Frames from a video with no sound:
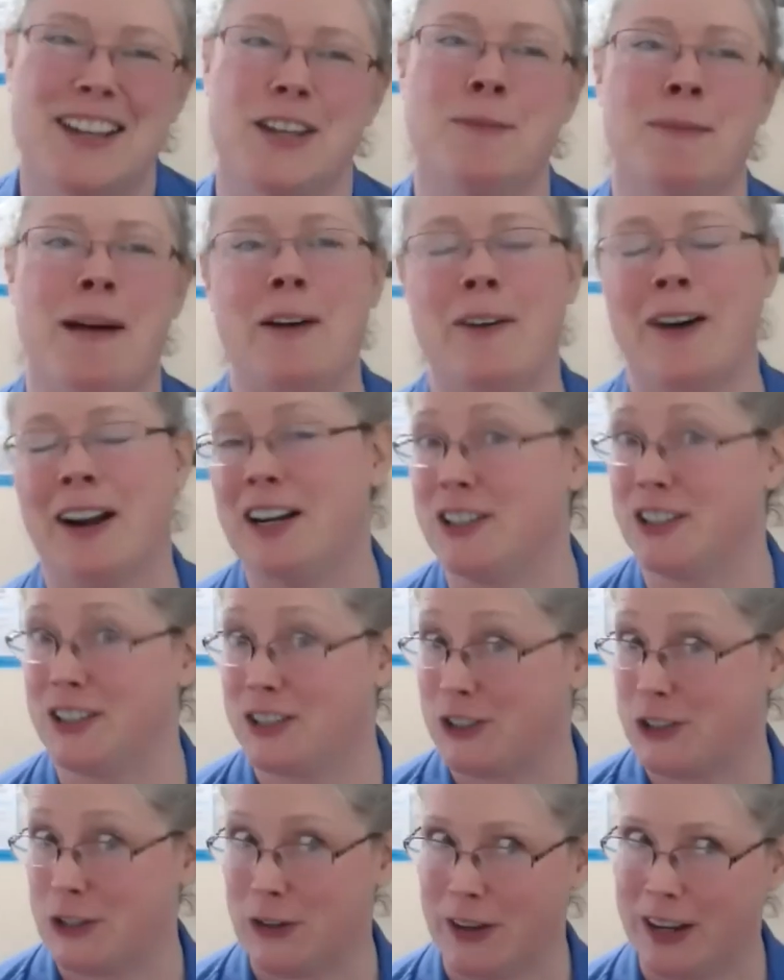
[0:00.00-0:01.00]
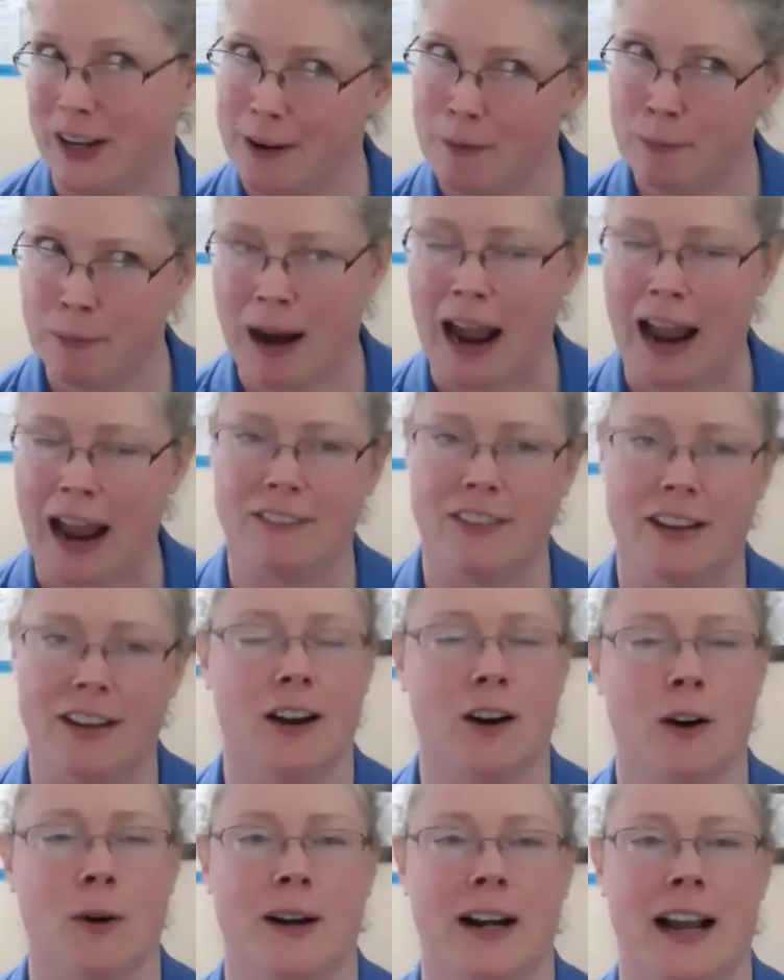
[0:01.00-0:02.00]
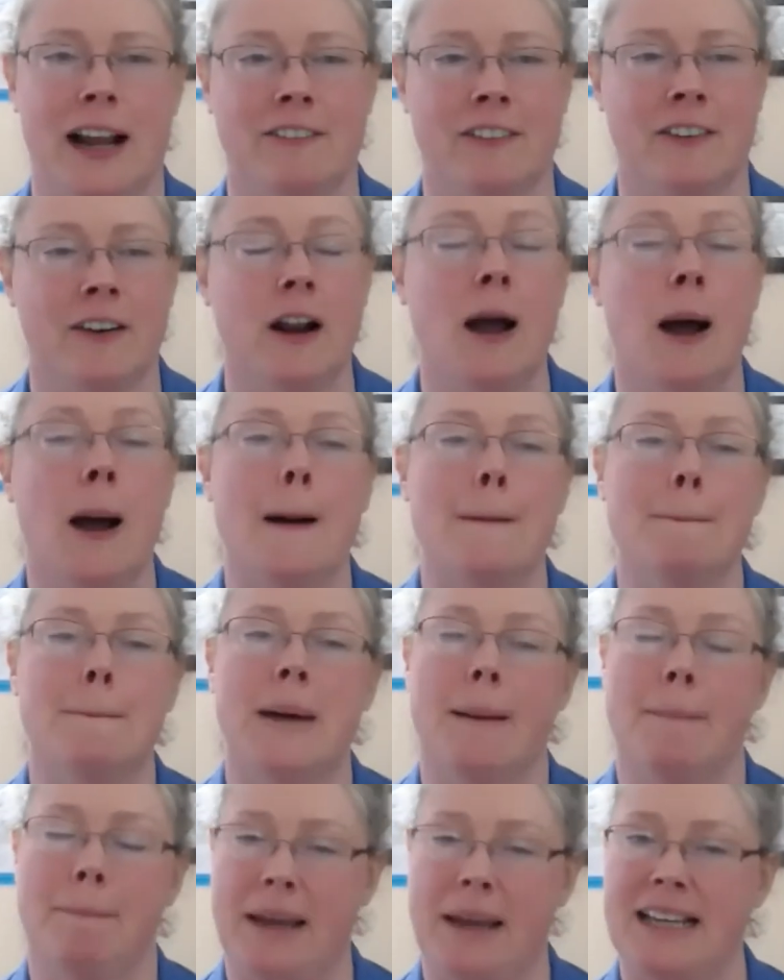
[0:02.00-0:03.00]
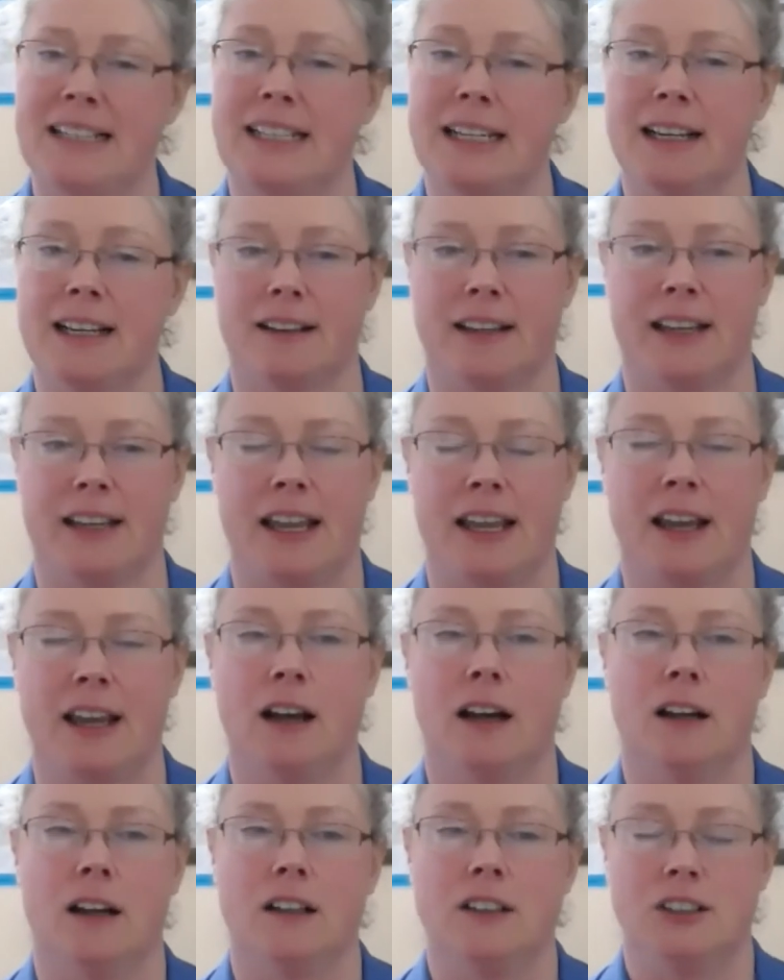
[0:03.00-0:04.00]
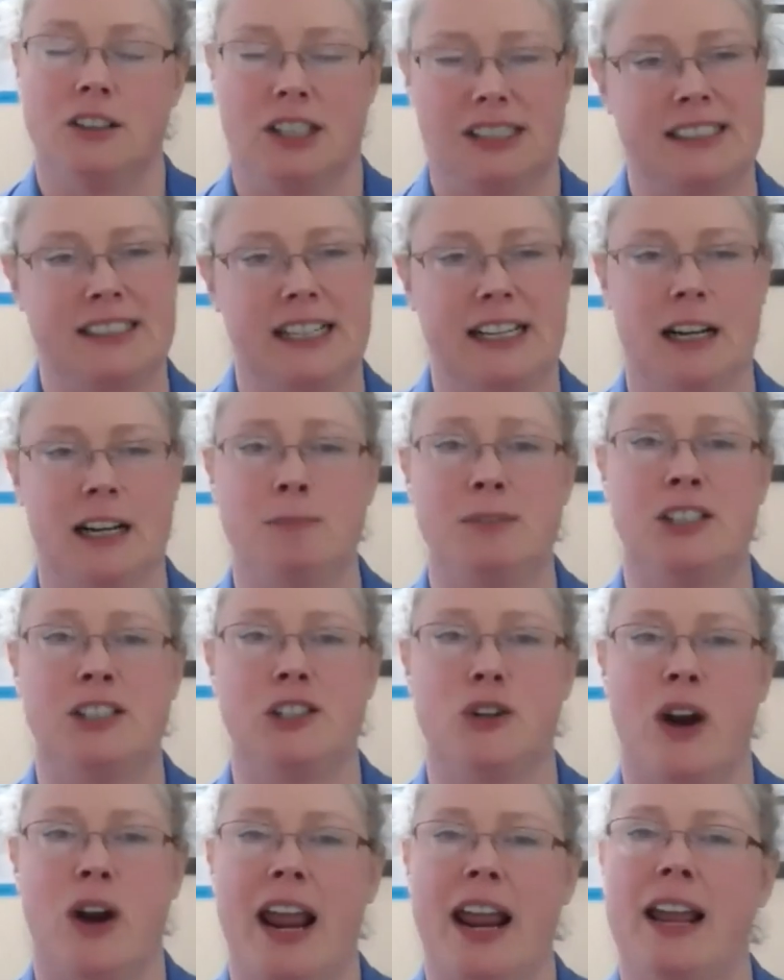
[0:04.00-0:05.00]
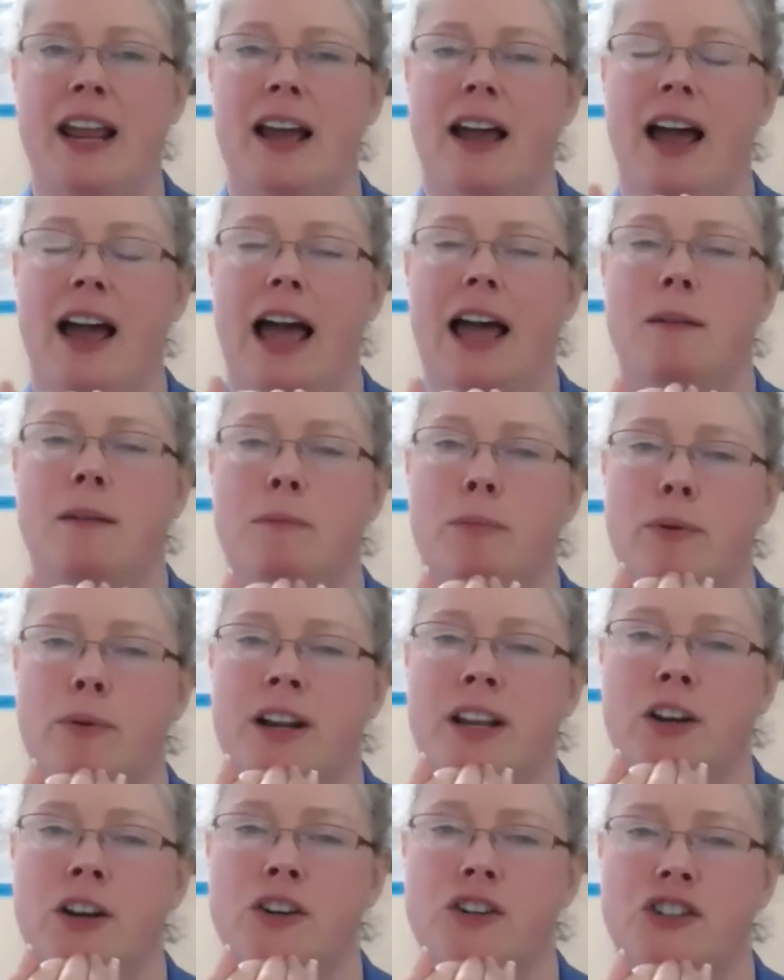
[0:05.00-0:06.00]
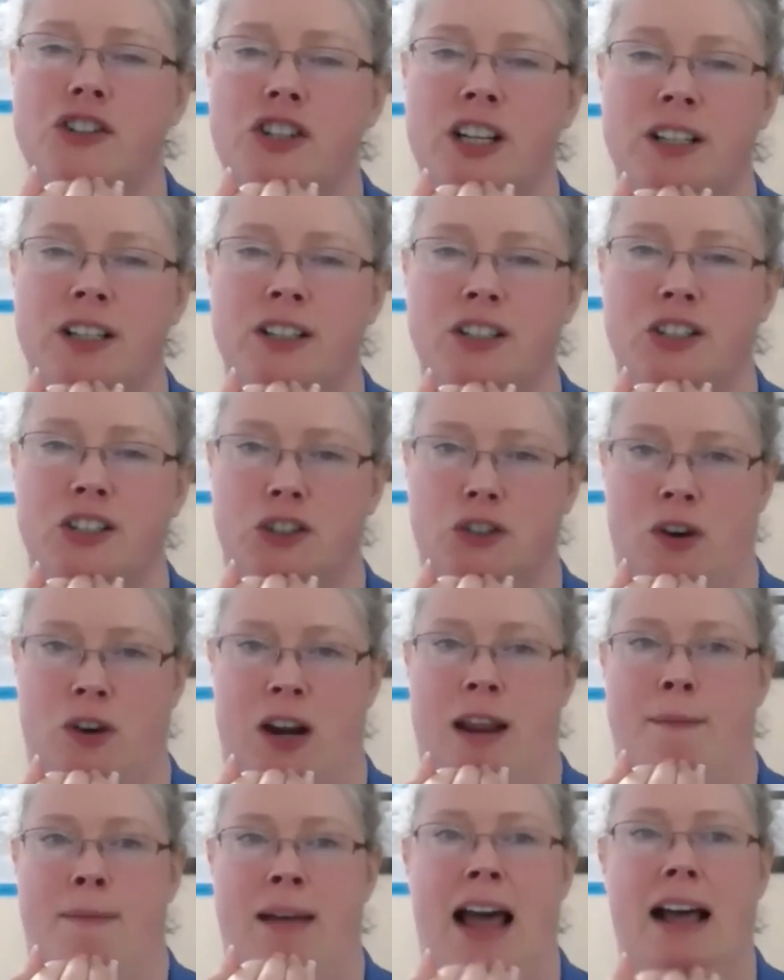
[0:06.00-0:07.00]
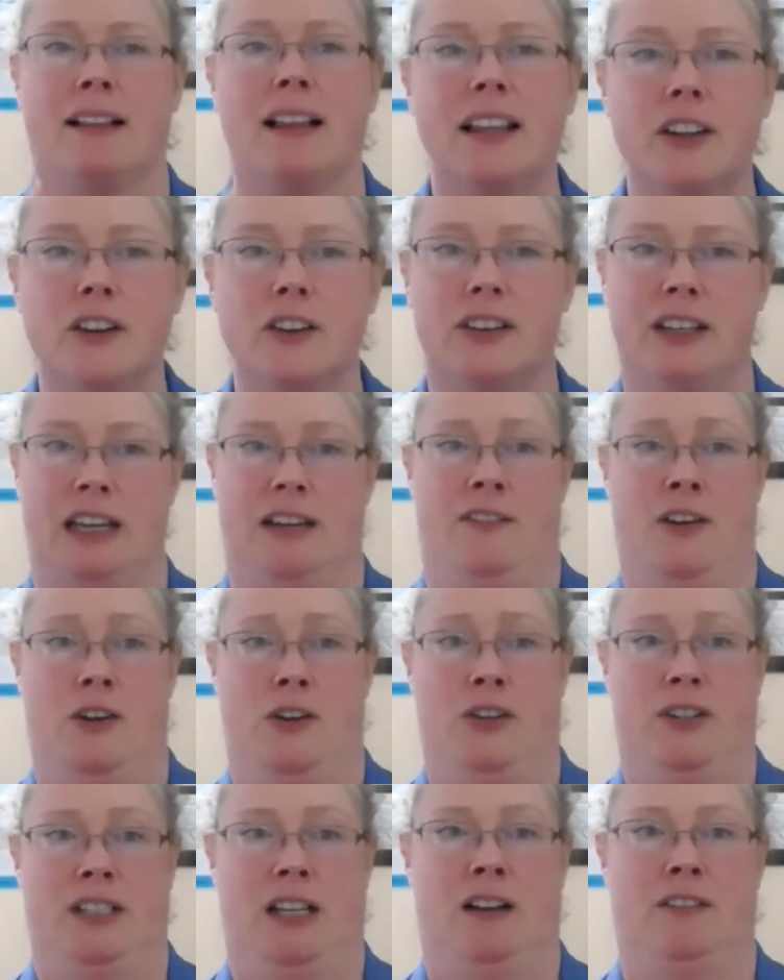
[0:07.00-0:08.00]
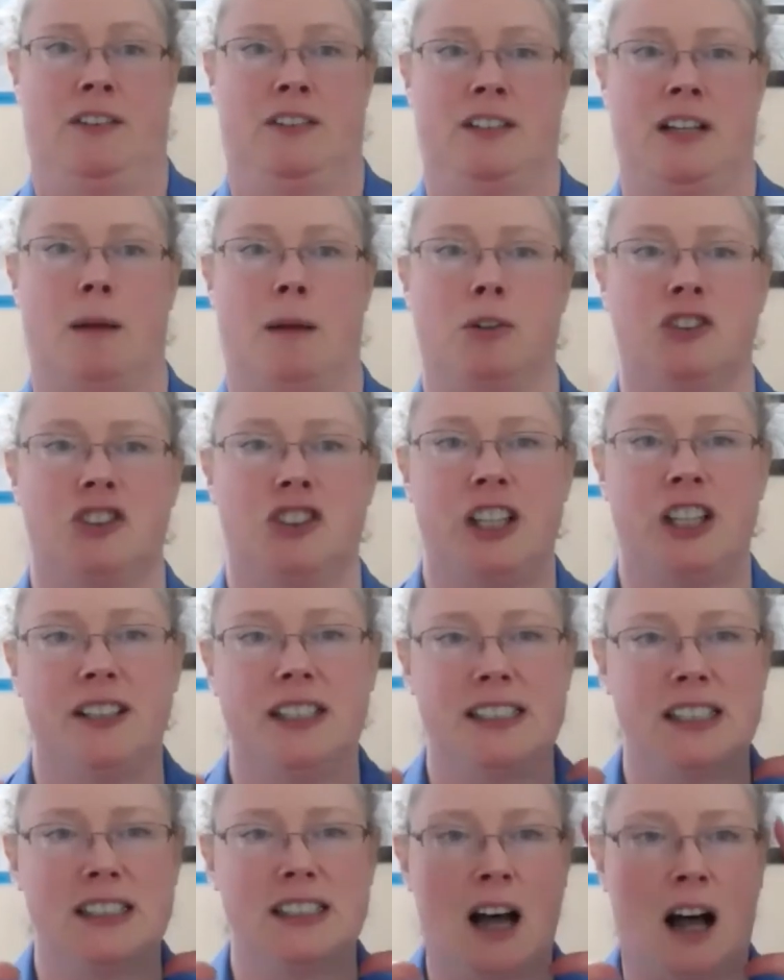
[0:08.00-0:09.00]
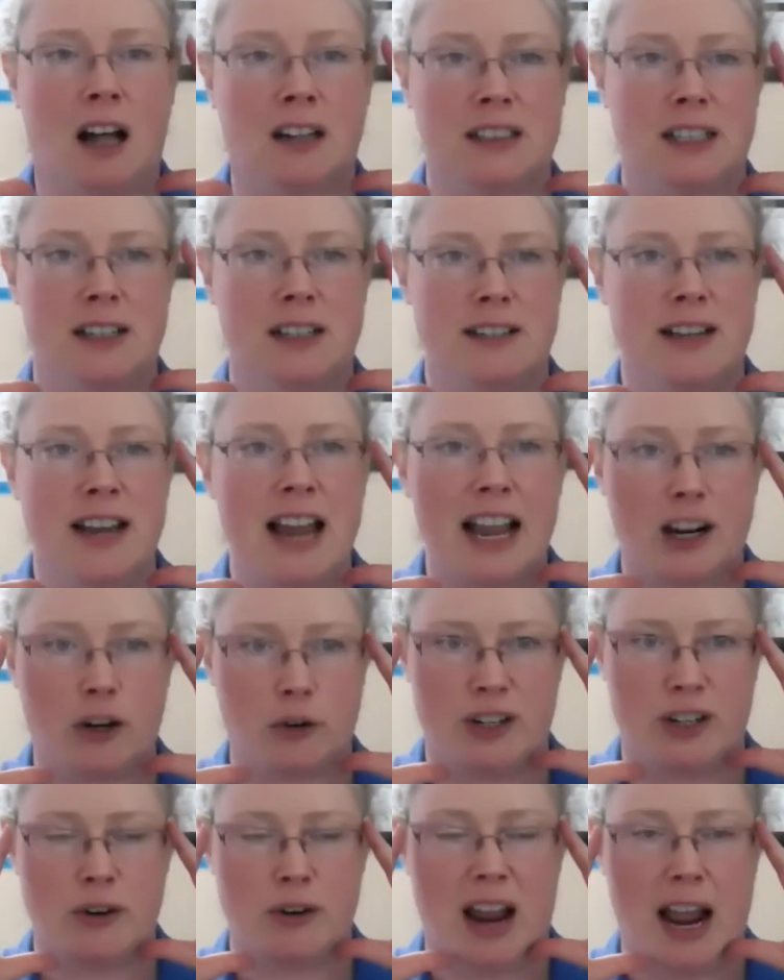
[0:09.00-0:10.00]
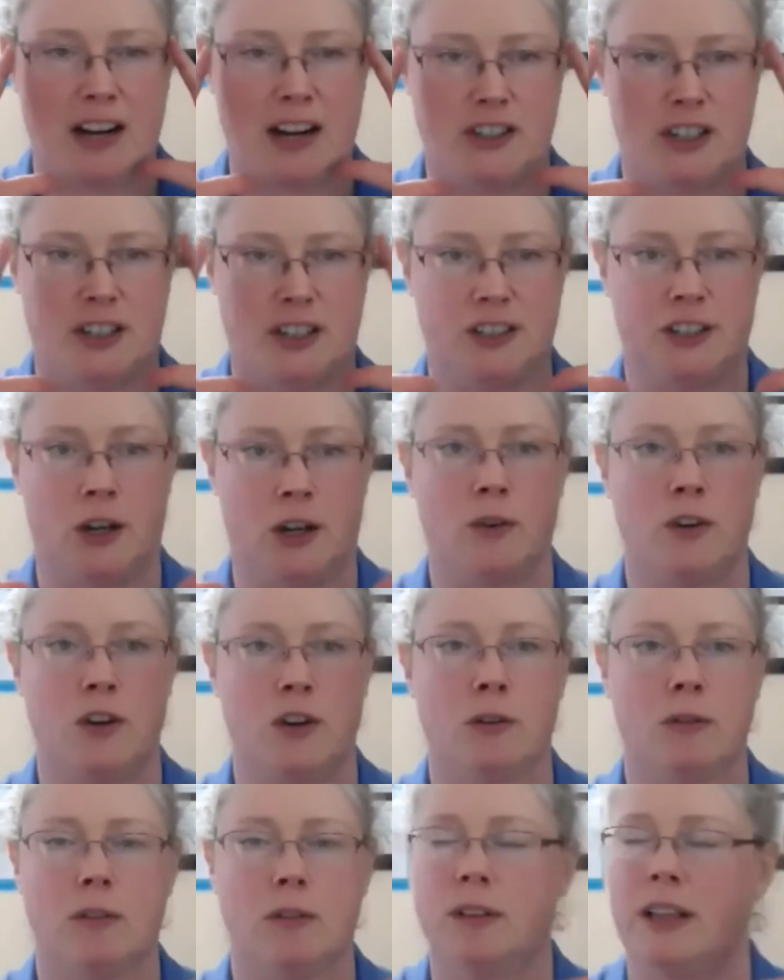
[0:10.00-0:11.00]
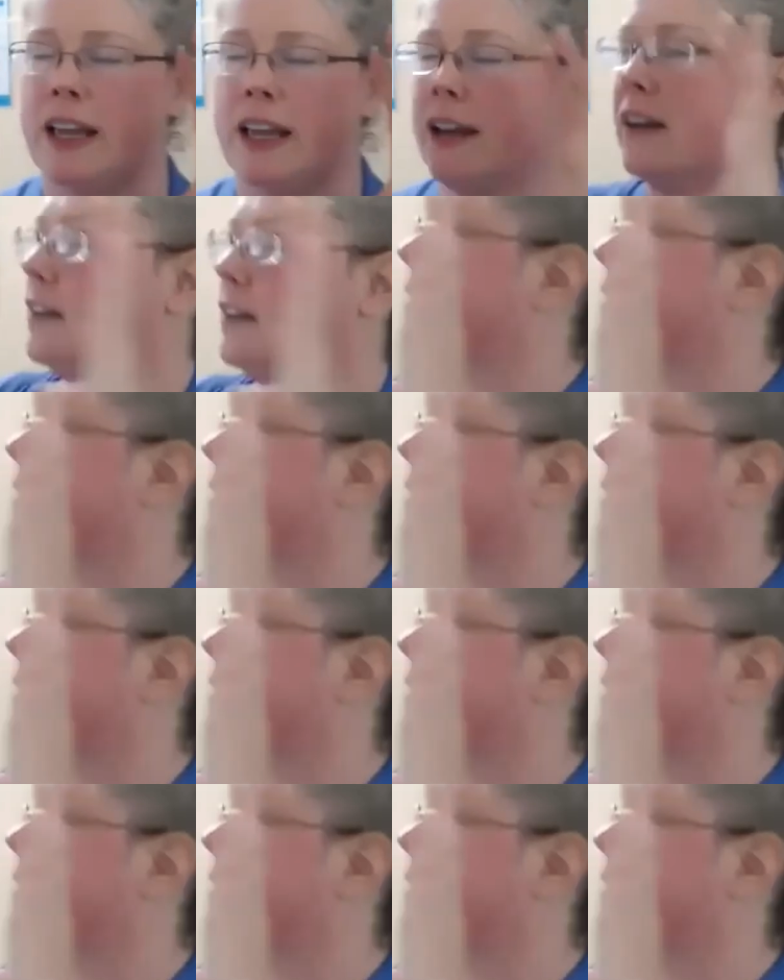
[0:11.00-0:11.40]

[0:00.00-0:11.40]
you might want to just do it in private or whatever. But basically just sit up straight and bring your chin straight back like you're giving yourself a double chin. This is called a neck retraction. So you're like